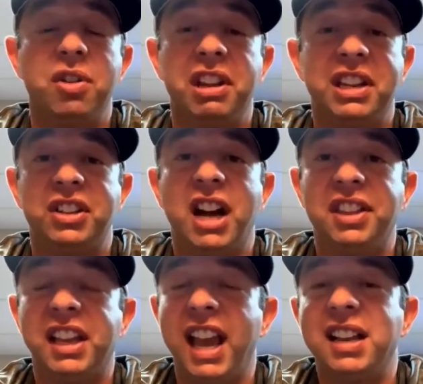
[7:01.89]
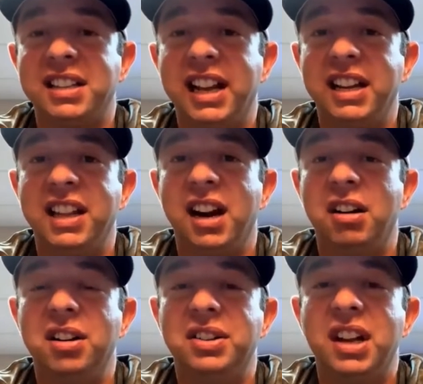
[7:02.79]
that that's not the case. Like
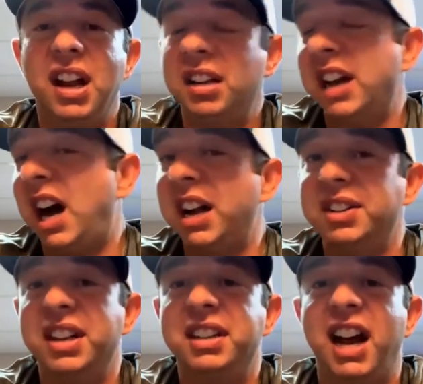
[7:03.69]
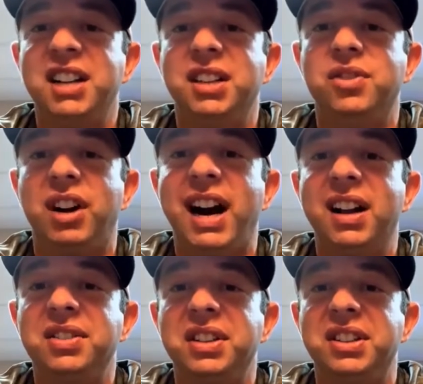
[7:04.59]
there's tons and tons of
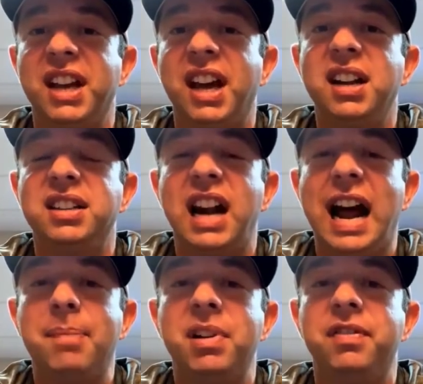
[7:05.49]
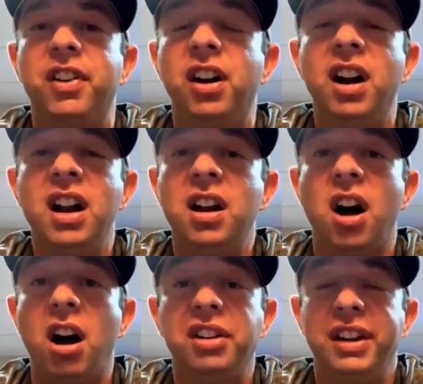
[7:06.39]
trials and studies that happen for
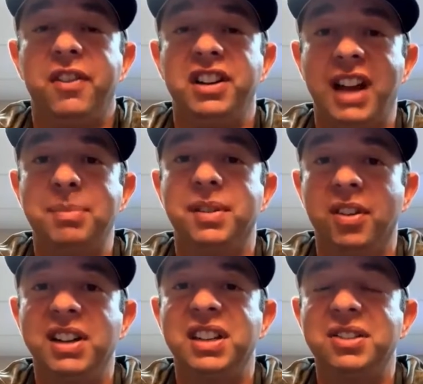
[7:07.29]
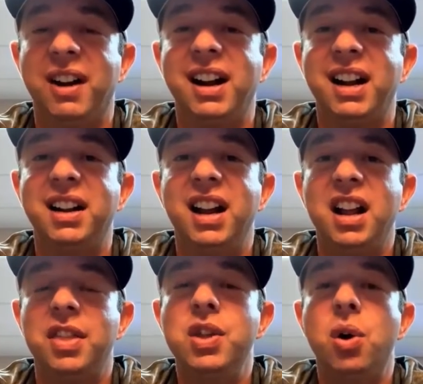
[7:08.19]
all different types of reasons, right? And
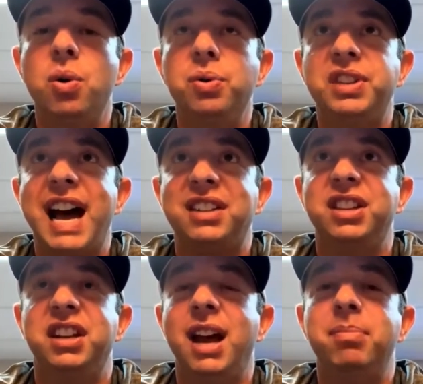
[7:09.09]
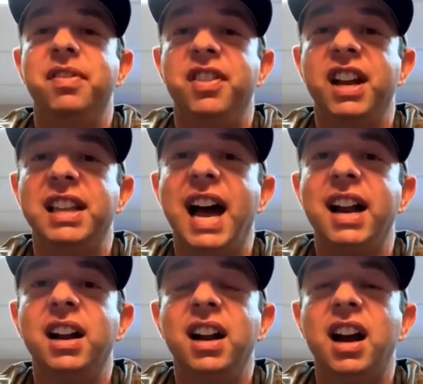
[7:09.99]
that's the type of thing
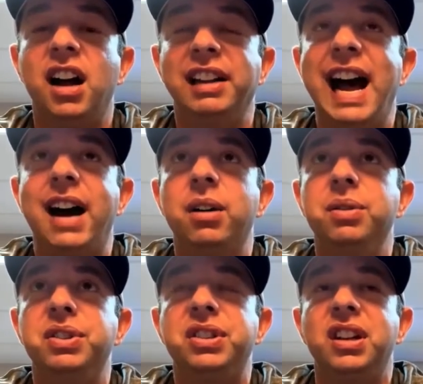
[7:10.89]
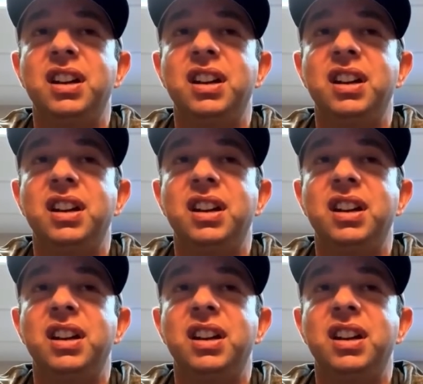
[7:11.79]
that allows